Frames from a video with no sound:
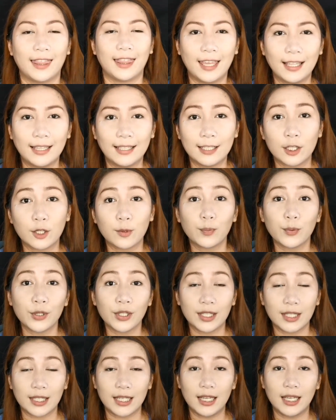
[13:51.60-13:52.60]
And then, let's
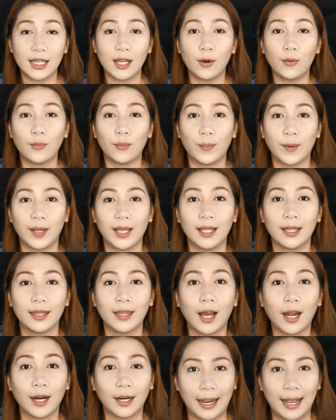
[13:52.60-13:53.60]
proceed
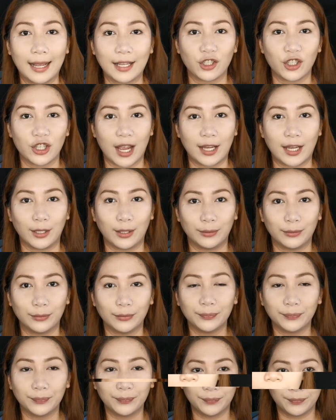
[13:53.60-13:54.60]
with our
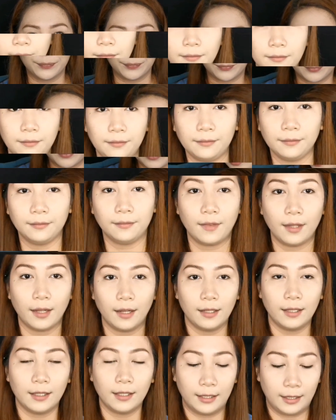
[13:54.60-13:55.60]
eyeshadow.
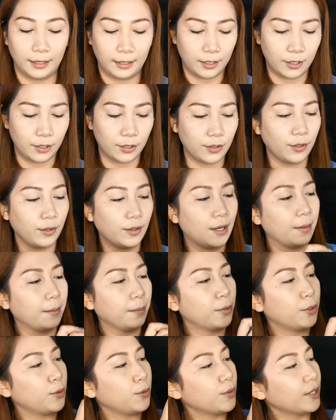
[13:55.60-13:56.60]
So,
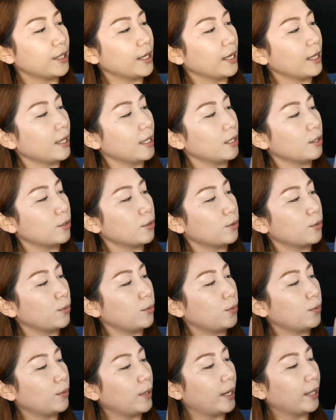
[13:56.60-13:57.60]
I'm choosing this
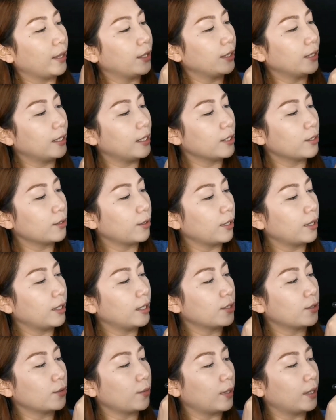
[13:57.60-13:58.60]
two, either this or
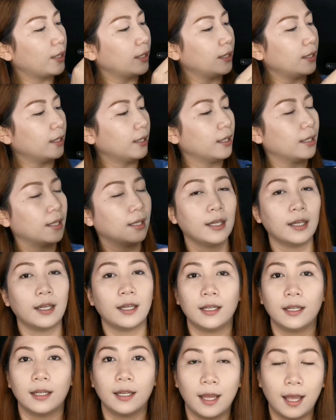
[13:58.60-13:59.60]
this one,
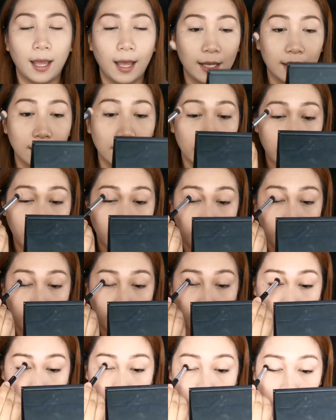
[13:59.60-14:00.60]
as an
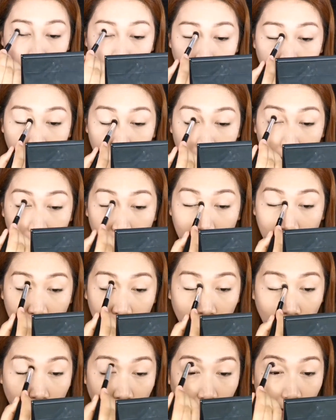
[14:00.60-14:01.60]
overall
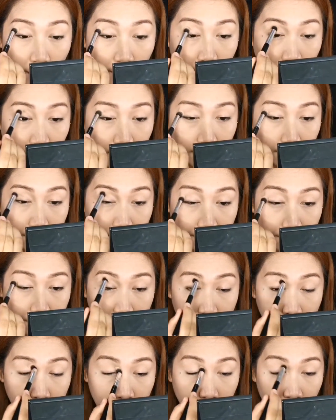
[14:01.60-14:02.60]
lid color.
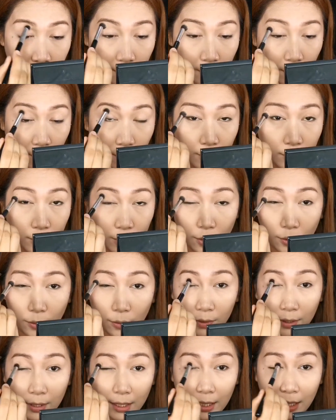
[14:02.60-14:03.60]
So,
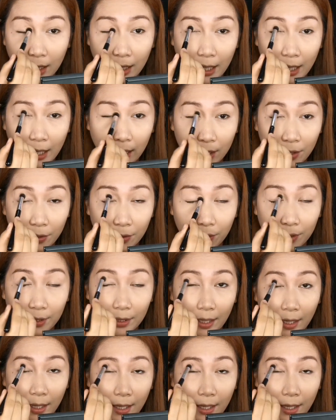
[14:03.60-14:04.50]
kung naglagay kayo